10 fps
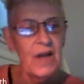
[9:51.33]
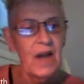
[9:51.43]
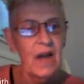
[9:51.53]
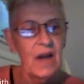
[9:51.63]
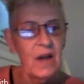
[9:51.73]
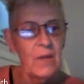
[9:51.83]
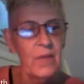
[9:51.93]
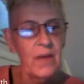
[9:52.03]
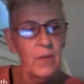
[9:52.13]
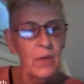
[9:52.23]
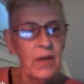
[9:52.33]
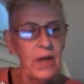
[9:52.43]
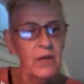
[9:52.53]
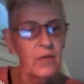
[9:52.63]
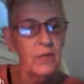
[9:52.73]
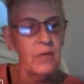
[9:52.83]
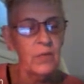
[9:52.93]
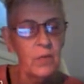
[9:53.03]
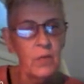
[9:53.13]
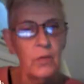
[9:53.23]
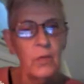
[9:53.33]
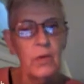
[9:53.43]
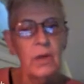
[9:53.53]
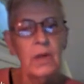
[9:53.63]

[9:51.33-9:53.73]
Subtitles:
that will get you through